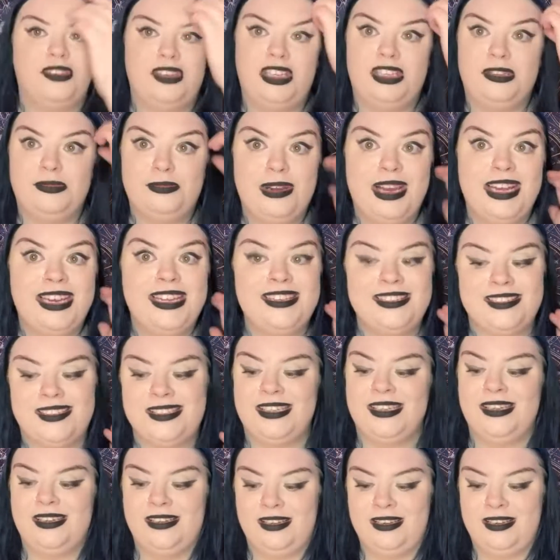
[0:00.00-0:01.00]
these
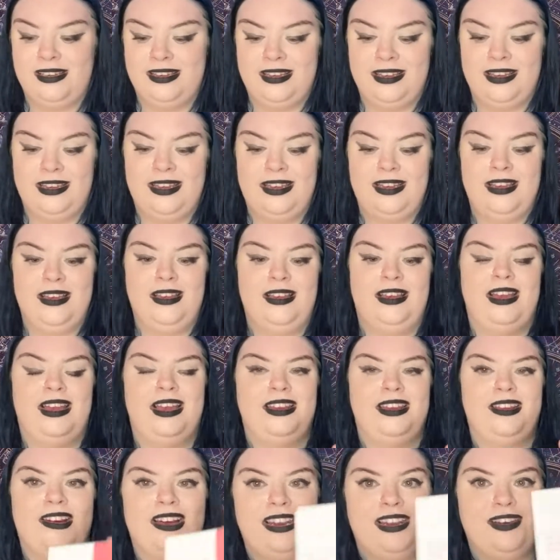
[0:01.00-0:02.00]
palettes.
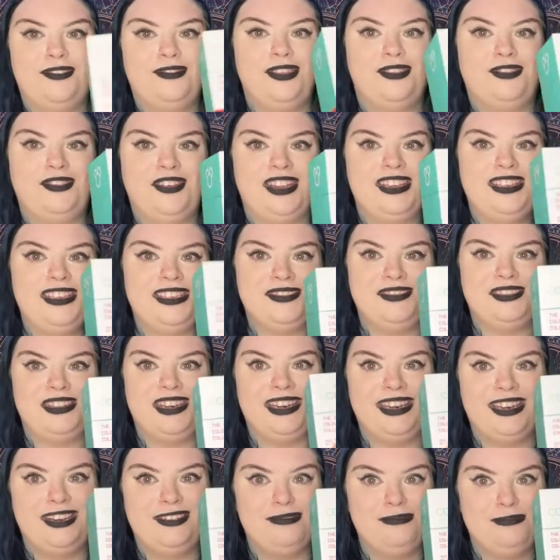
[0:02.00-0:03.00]
And I love the fact these are in
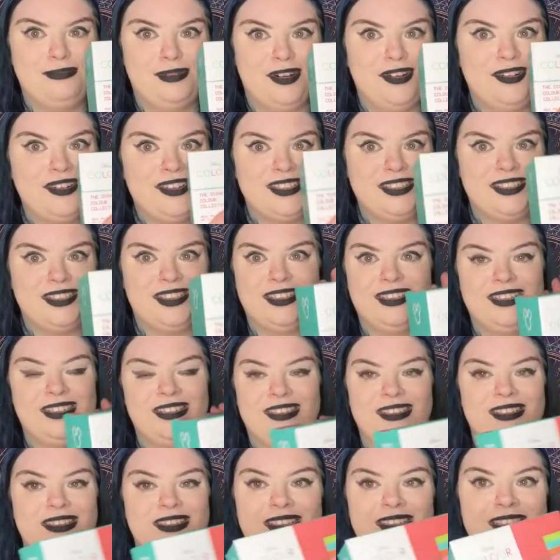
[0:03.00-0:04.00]
a little box that